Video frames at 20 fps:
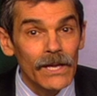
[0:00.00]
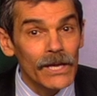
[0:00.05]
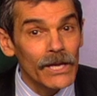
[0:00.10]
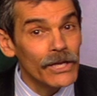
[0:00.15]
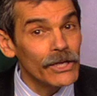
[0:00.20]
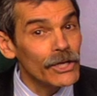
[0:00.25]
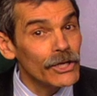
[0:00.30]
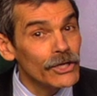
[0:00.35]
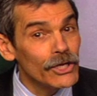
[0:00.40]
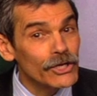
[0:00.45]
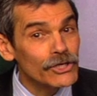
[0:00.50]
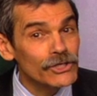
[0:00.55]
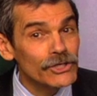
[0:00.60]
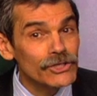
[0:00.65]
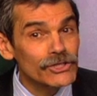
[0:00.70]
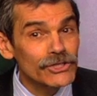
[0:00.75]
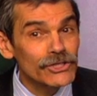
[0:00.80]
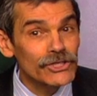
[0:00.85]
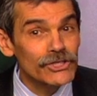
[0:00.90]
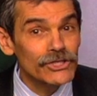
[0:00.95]
In addition,
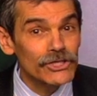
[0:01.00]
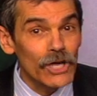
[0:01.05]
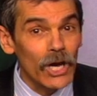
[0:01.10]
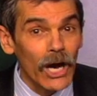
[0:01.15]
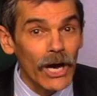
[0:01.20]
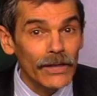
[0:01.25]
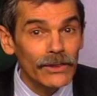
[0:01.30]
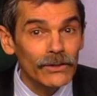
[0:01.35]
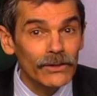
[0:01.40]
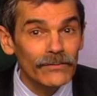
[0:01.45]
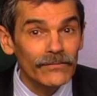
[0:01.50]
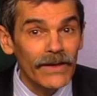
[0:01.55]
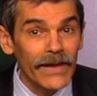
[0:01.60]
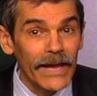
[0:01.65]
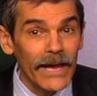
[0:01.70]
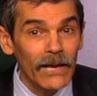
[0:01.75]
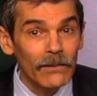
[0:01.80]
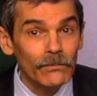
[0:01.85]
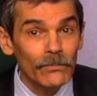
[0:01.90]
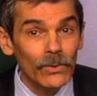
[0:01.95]
she's the author of a
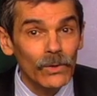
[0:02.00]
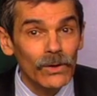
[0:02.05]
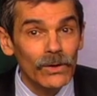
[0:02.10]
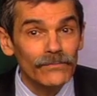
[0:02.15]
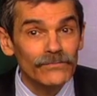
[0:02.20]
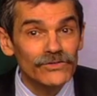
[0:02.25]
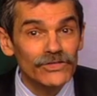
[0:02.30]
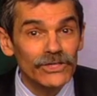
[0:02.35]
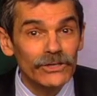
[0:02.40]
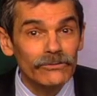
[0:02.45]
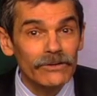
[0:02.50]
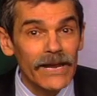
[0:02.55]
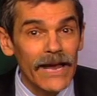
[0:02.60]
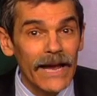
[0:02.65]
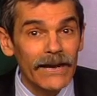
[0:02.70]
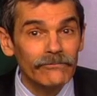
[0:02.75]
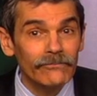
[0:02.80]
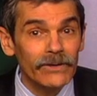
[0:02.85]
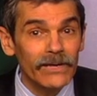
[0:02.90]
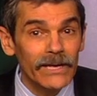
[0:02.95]
handbook of
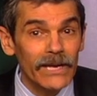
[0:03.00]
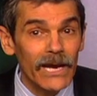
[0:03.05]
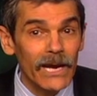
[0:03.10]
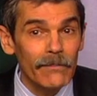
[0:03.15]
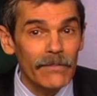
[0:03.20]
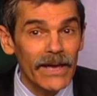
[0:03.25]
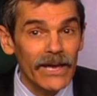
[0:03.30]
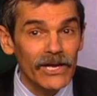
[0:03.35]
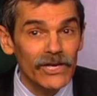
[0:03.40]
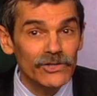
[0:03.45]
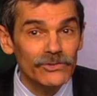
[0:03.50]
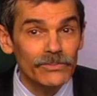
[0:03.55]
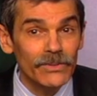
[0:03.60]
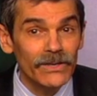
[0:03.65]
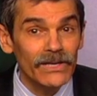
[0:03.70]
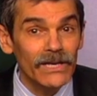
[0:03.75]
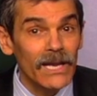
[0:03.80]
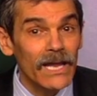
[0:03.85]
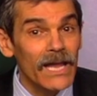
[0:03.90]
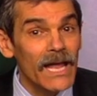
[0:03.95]
geriatric care
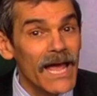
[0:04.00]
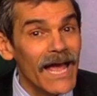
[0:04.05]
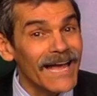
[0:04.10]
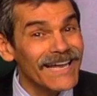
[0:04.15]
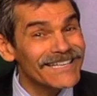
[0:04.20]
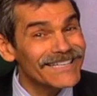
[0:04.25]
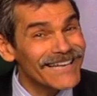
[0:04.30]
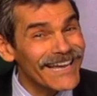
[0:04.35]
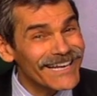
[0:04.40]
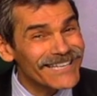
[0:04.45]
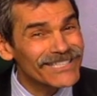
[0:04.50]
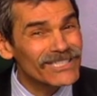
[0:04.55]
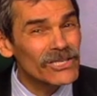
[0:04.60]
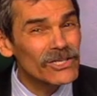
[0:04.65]
management, a text